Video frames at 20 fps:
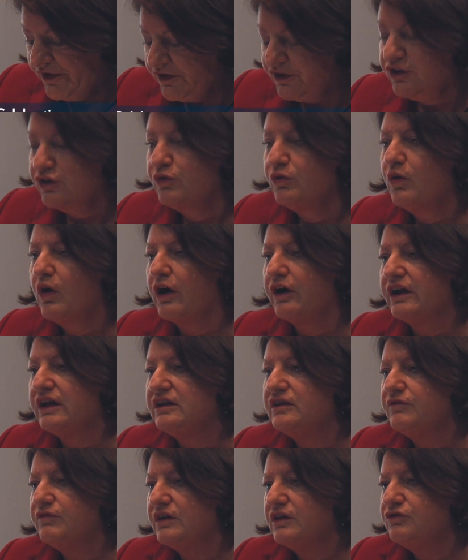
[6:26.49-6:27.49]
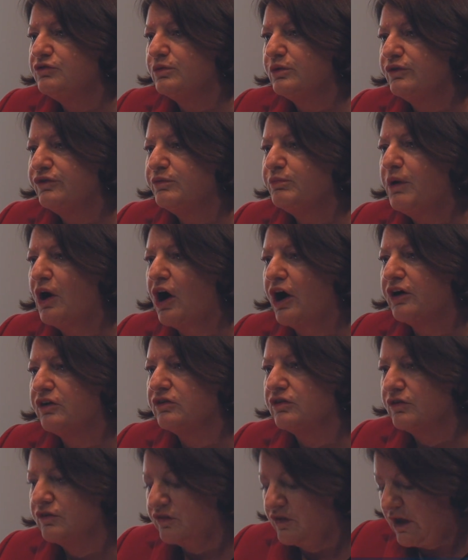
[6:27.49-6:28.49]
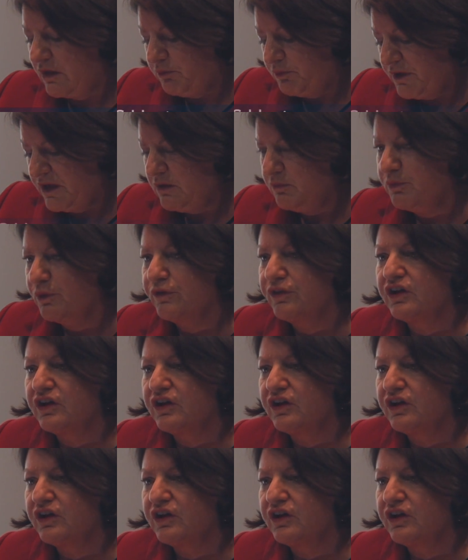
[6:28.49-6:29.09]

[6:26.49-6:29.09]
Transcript: you are individuals, partners, and people.